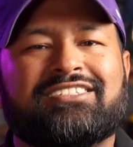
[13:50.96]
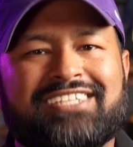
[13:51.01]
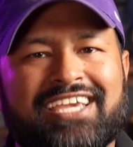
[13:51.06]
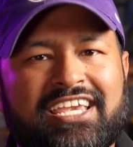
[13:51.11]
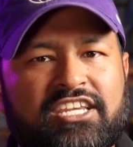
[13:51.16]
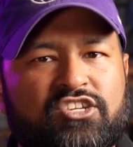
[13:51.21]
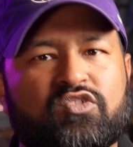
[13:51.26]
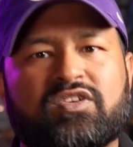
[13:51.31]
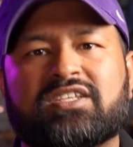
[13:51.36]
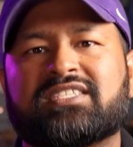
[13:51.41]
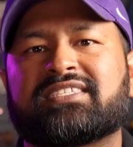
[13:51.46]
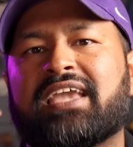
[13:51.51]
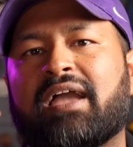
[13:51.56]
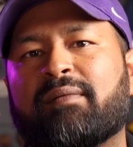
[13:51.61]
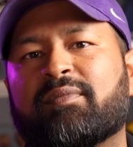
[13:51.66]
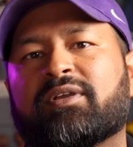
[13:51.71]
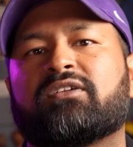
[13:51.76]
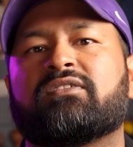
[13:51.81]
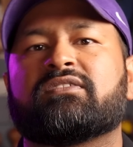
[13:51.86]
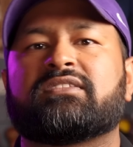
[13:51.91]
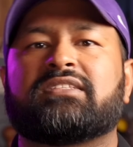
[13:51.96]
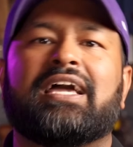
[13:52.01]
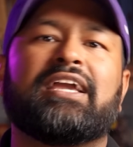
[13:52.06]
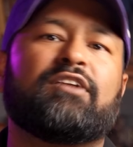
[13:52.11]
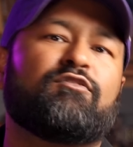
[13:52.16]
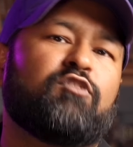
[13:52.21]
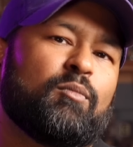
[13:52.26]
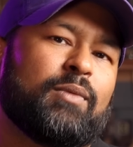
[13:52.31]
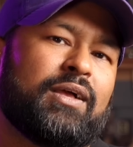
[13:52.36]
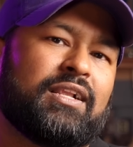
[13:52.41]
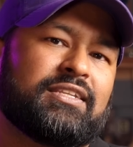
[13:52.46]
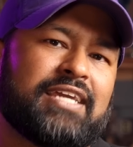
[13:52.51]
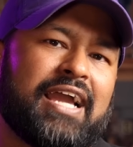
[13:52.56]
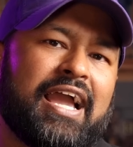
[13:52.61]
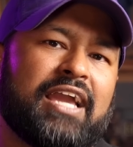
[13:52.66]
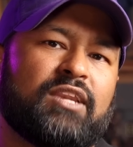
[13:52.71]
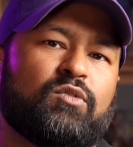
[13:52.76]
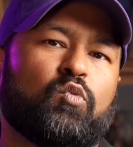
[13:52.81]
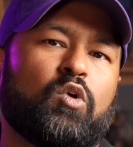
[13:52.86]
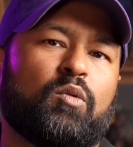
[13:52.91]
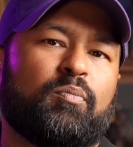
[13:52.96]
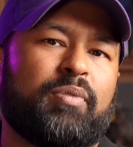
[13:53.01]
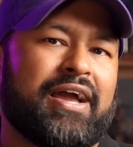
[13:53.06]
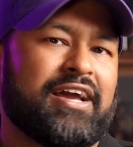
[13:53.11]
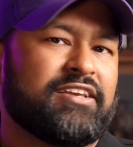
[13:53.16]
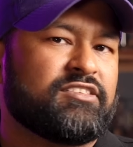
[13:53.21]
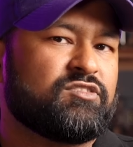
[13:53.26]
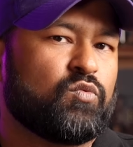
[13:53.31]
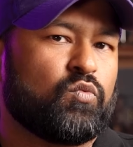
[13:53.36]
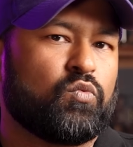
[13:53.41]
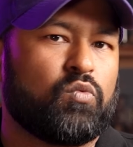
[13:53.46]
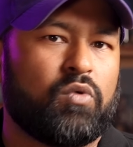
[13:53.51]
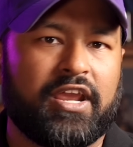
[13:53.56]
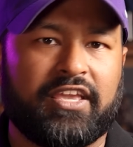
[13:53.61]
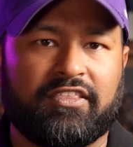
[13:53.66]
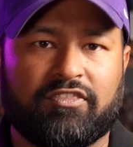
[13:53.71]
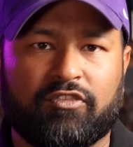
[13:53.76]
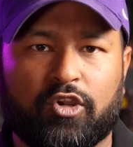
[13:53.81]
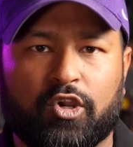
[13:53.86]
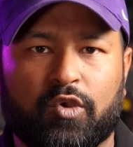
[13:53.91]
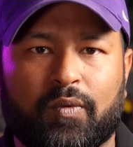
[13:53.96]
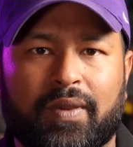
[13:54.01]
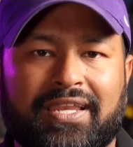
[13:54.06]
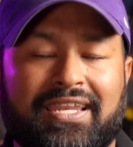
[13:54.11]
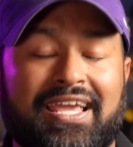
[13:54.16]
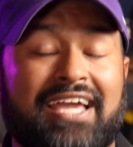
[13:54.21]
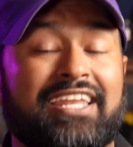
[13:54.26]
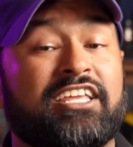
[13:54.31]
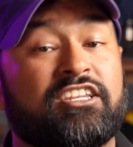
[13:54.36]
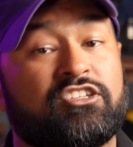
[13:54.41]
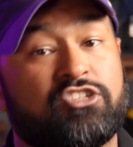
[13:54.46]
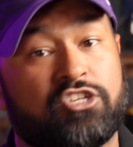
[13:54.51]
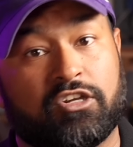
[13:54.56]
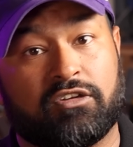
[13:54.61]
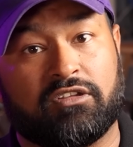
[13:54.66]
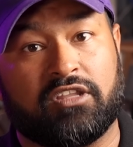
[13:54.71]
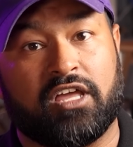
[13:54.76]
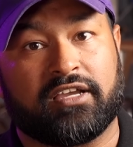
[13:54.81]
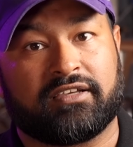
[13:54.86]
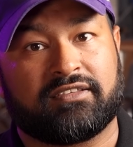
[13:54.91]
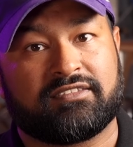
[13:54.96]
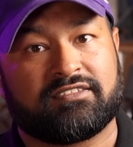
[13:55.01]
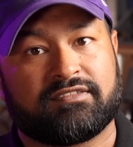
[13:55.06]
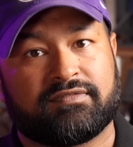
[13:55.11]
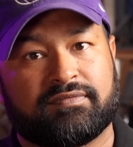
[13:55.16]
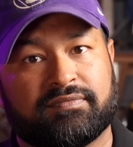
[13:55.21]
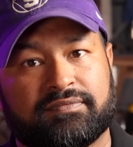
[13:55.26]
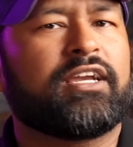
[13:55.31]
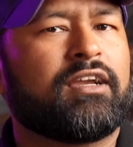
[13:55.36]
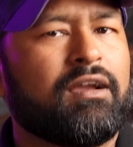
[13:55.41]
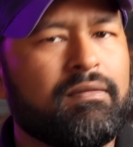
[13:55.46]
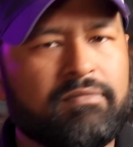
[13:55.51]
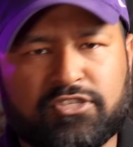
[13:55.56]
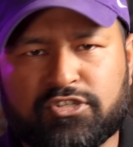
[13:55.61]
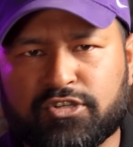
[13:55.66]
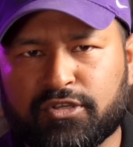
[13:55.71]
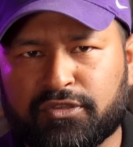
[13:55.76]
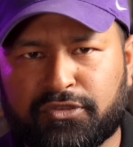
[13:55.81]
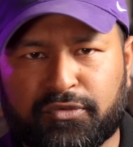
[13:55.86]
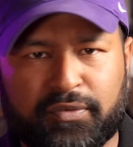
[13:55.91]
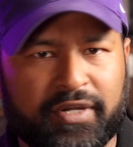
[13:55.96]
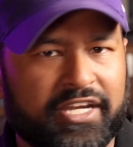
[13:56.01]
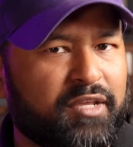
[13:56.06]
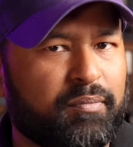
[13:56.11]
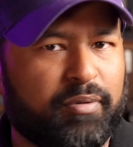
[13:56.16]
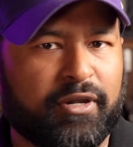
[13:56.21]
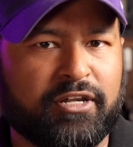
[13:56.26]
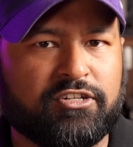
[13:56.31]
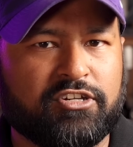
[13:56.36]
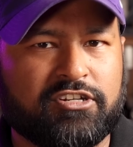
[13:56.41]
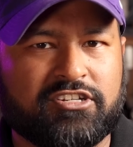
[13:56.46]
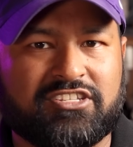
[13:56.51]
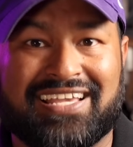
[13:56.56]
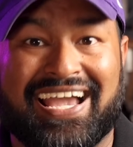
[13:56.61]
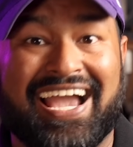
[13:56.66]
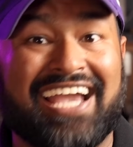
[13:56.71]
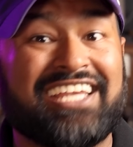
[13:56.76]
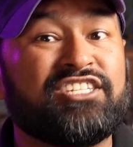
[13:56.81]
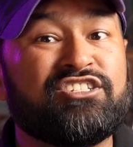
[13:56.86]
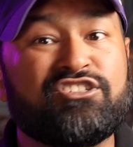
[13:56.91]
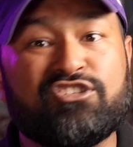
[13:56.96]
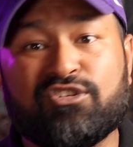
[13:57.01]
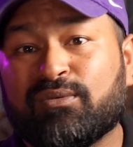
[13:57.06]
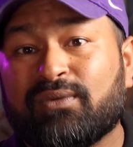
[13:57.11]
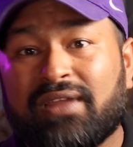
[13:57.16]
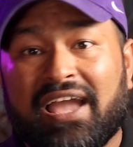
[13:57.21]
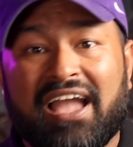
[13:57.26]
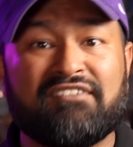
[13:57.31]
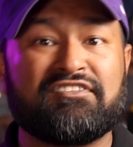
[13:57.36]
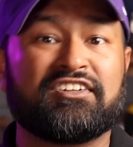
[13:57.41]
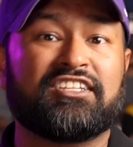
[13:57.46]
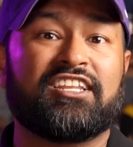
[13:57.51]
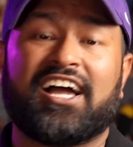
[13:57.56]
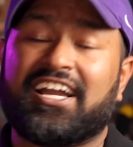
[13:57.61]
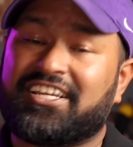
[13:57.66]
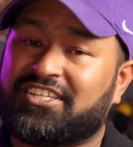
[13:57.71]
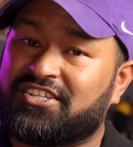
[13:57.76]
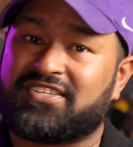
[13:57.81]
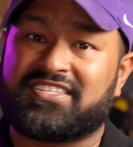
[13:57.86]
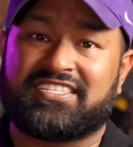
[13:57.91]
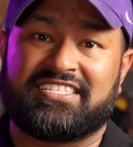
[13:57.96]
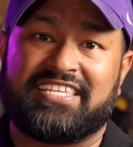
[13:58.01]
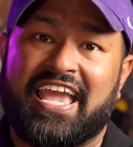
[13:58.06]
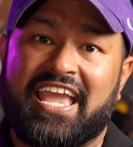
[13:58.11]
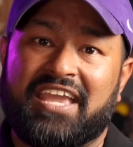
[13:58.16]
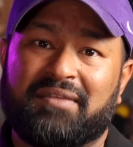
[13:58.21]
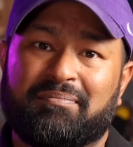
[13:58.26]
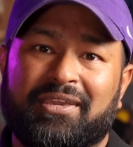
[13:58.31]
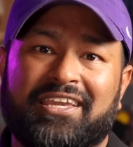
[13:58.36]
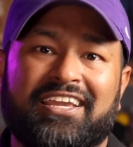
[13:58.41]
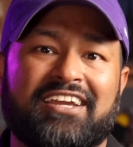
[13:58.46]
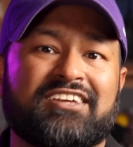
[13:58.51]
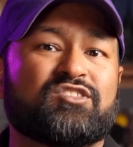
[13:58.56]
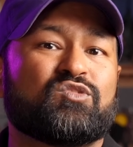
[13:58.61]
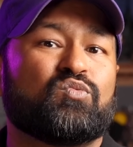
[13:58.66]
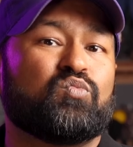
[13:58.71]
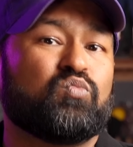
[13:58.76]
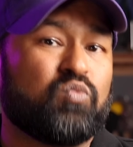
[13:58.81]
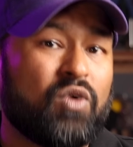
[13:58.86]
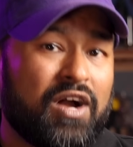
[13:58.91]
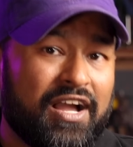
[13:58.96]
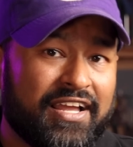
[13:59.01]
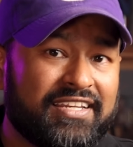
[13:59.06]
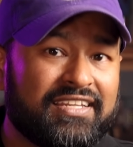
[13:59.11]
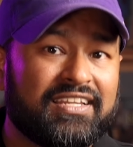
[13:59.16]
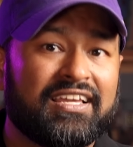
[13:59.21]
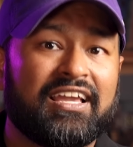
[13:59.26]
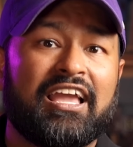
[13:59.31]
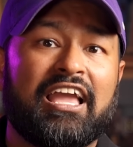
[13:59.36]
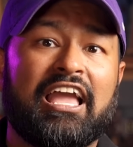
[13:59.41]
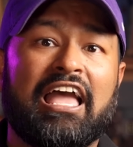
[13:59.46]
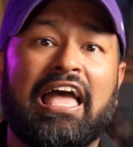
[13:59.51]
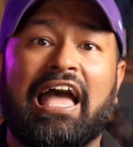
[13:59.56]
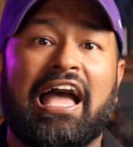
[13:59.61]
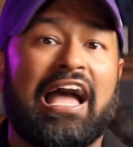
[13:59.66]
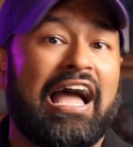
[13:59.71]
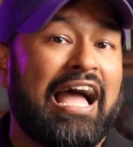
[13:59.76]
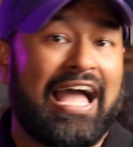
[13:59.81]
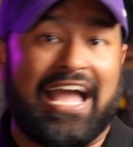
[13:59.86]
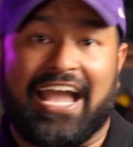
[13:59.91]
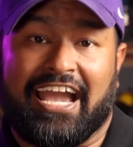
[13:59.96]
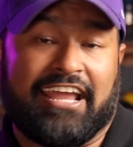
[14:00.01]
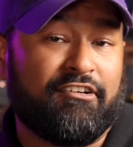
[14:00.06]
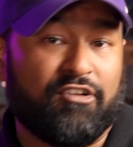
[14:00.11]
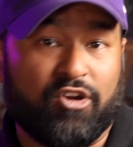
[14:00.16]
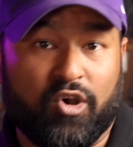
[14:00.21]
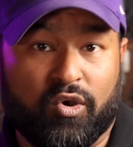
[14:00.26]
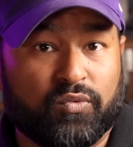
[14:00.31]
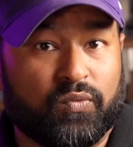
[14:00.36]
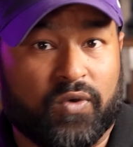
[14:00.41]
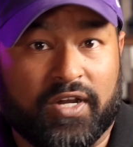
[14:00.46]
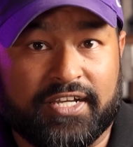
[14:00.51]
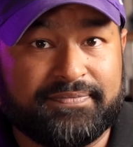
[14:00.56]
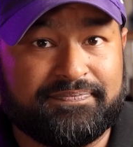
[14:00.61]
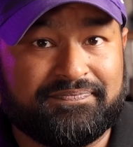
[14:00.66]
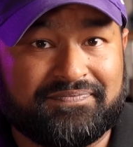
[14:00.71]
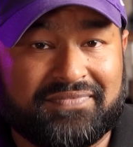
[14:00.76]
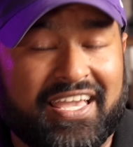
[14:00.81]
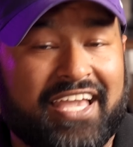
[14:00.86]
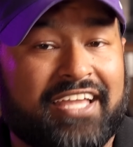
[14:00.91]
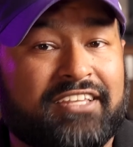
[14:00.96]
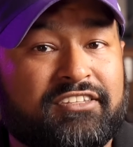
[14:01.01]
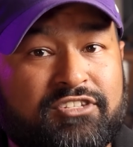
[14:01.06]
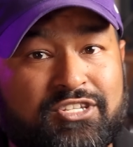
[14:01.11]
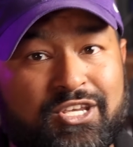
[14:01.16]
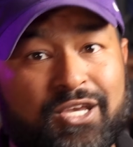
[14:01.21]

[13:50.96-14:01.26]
dangerous chemicals like formaldehyde will pass right through it and into your lungs. When it comes to 3D printers, I don't have a lot to say because one, I don't own one, and